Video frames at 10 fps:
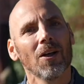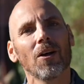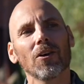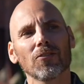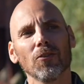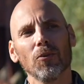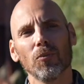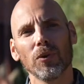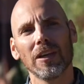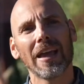Also,
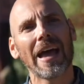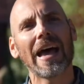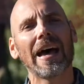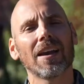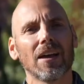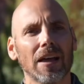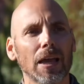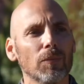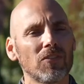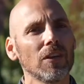we had a
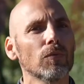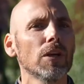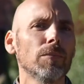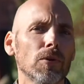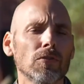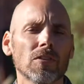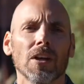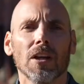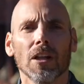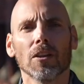MC reboot
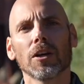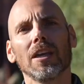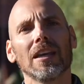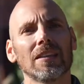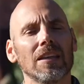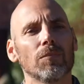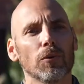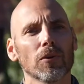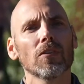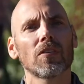looking at the
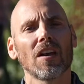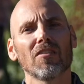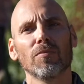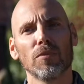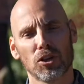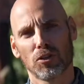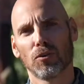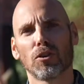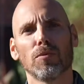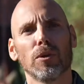importance of
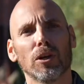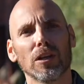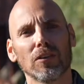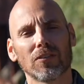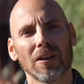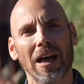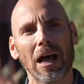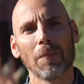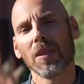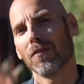missional communities.
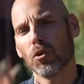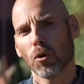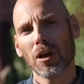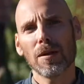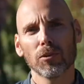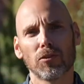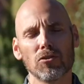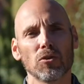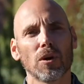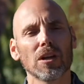Um, if you aren't able to
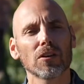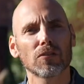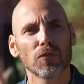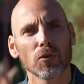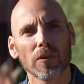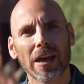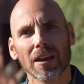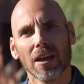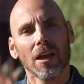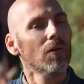join us for
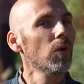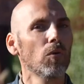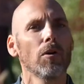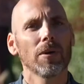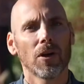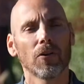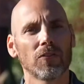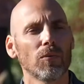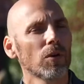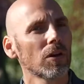that, we will be
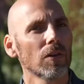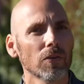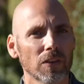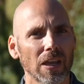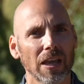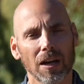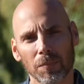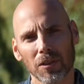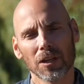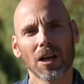hosting one of those again
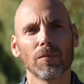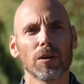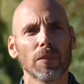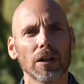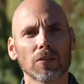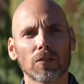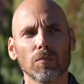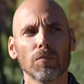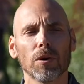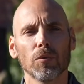up in the coming months,
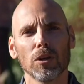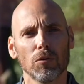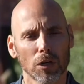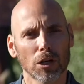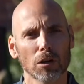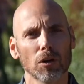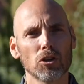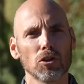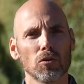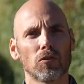but we do
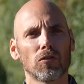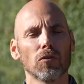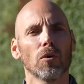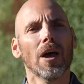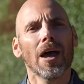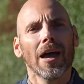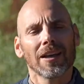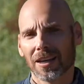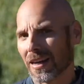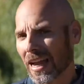encourage you to
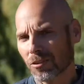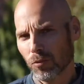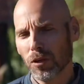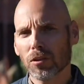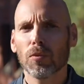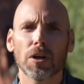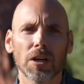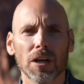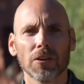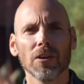connect with one
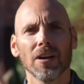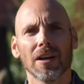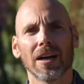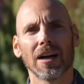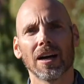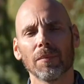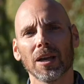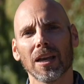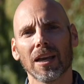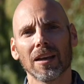another um,
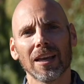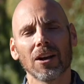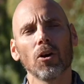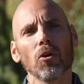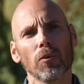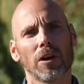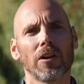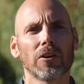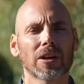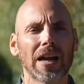and, and hold one
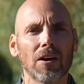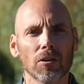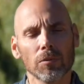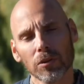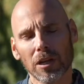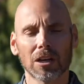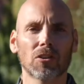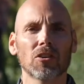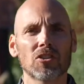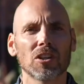another accountable in
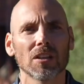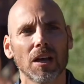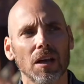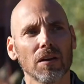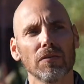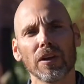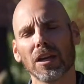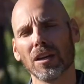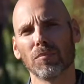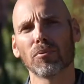Christian love
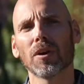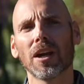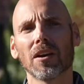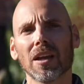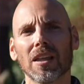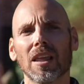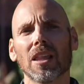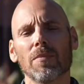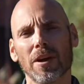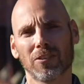and in prayer. And,
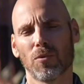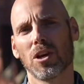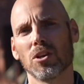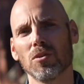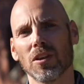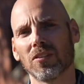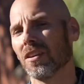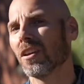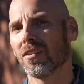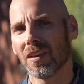and the best way to do this
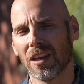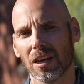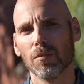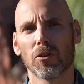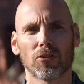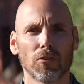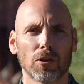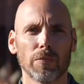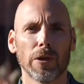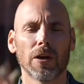is in a missional
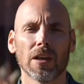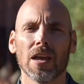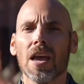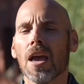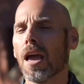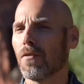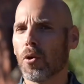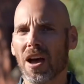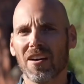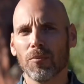community. If you
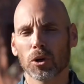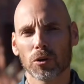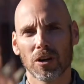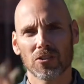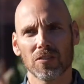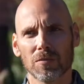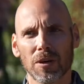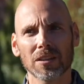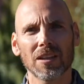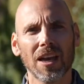have more questions
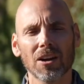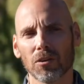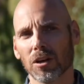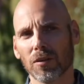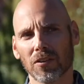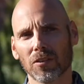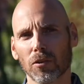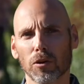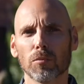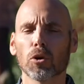about that or interested in
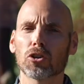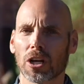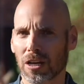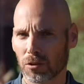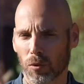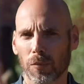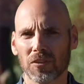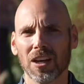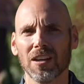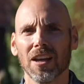learning more, check out the
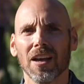website